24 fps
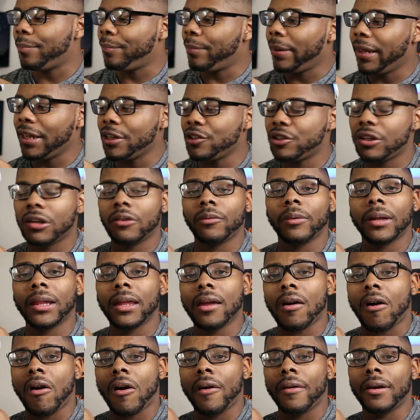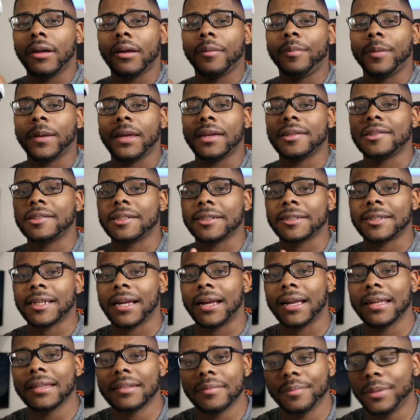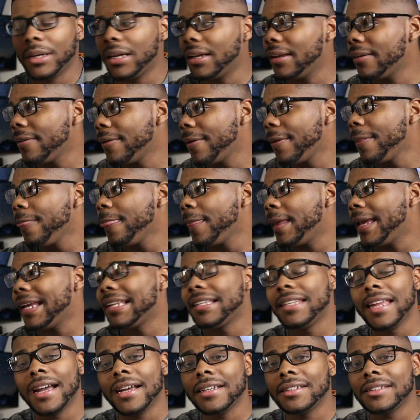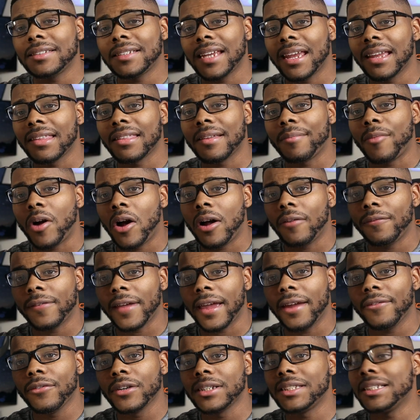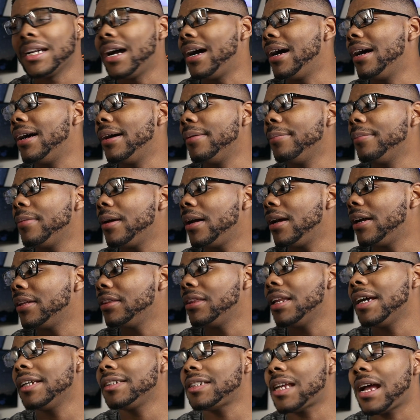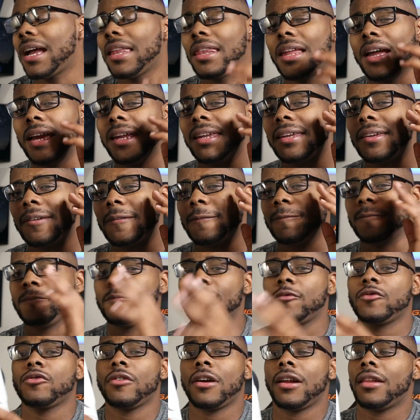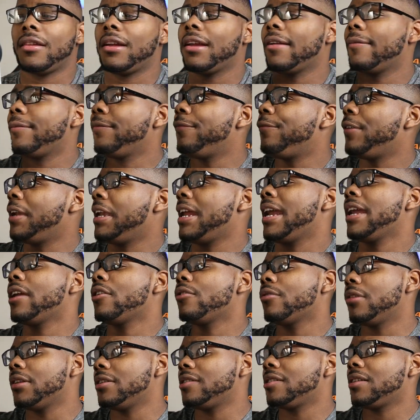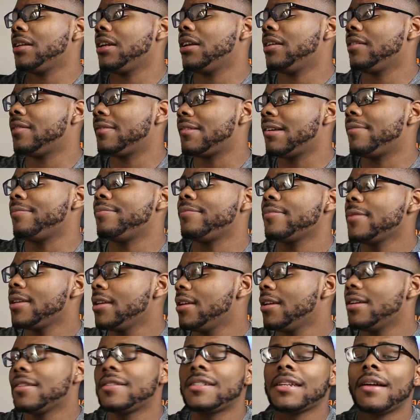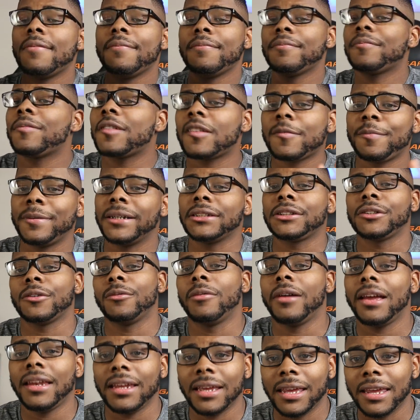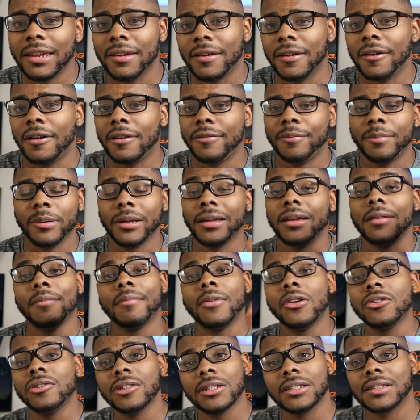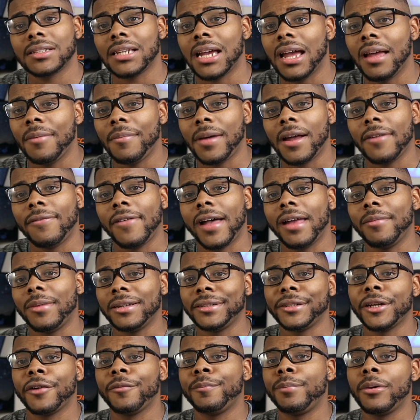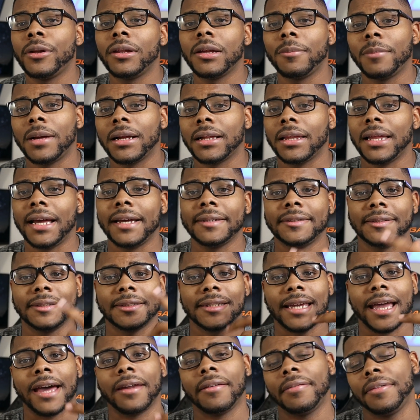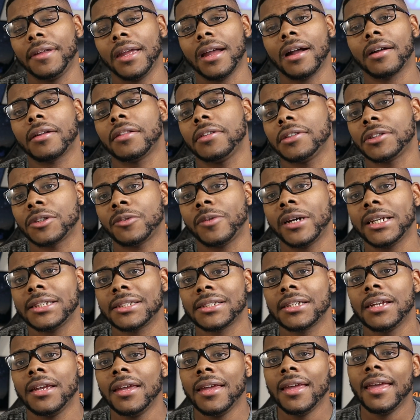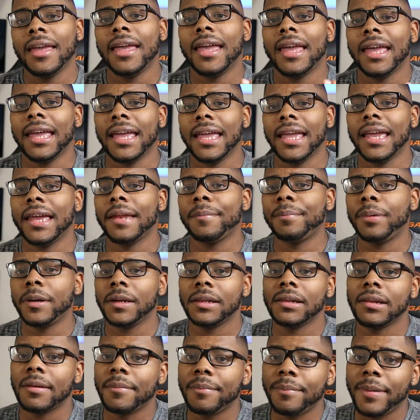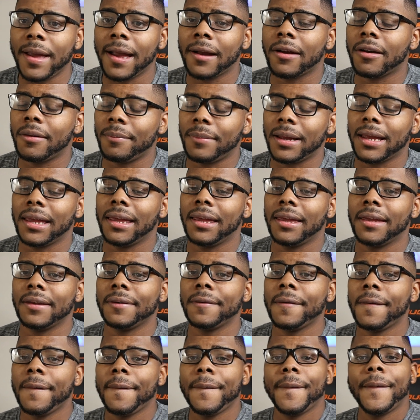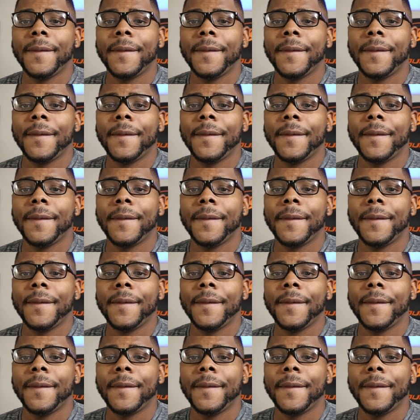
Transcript: pinching really hard up against the sides, but it does take them off every time unless I like try to like finagle this thing some special way to get it off. But most of the time I find myself pulling my glasses out of the Oculus Quest and putting them back on my head.